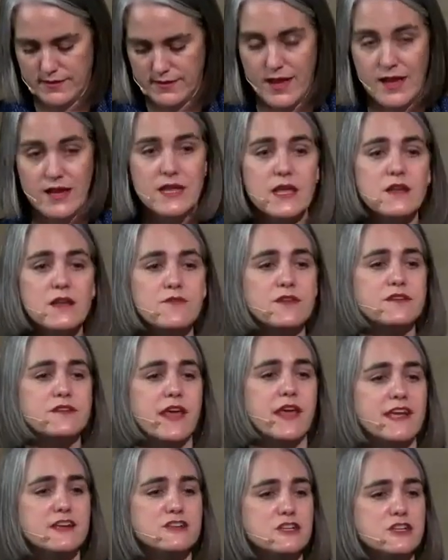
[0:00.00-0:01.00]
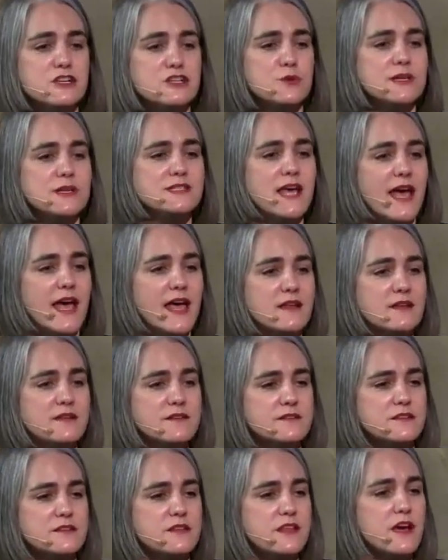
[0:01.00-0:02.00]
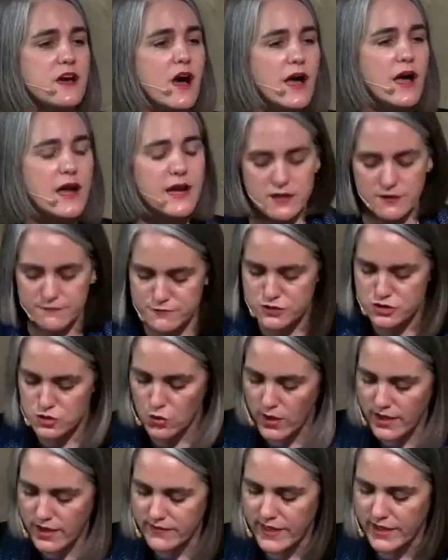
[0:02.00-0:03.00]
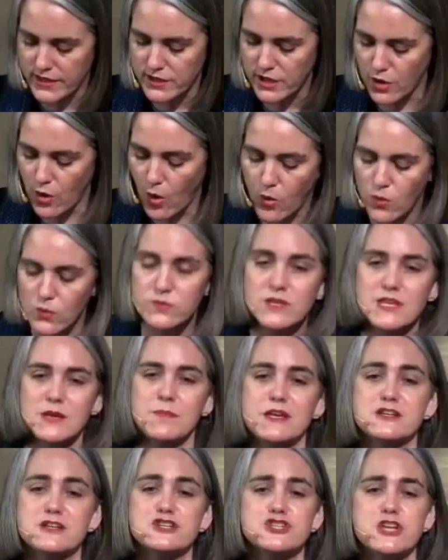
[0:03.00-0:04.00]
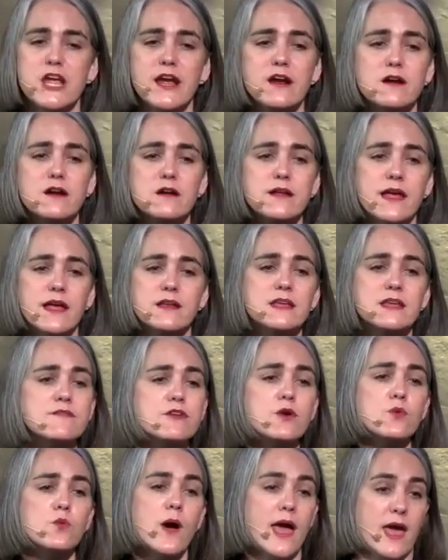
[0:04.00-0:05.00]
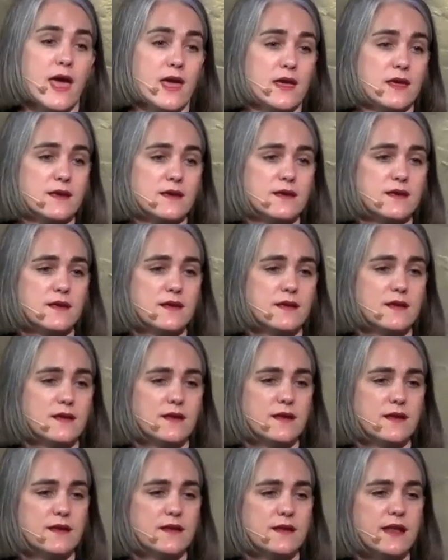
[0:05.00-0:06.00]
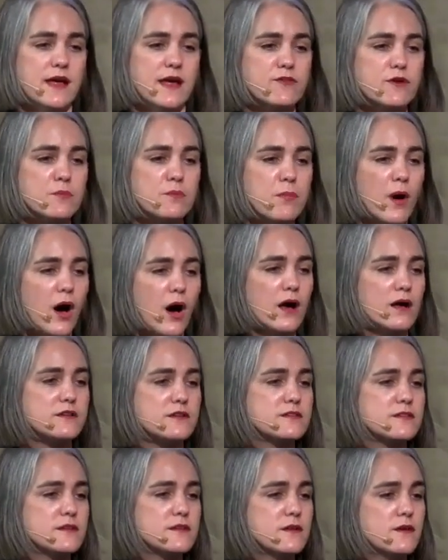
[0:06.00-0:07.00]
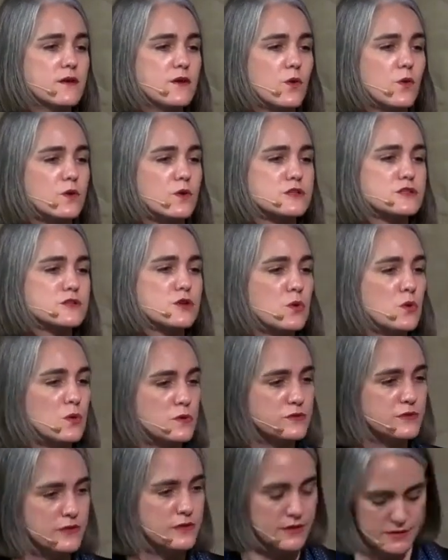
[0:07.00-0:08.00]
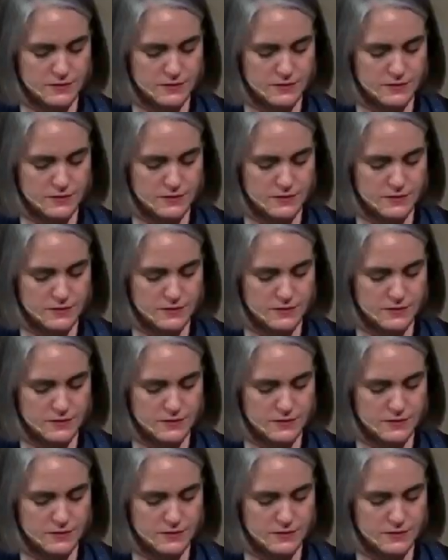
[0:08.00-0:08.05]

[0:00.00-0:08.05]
an invitation to attend to the kind of joy that can only be shared and given away, never bought or sold.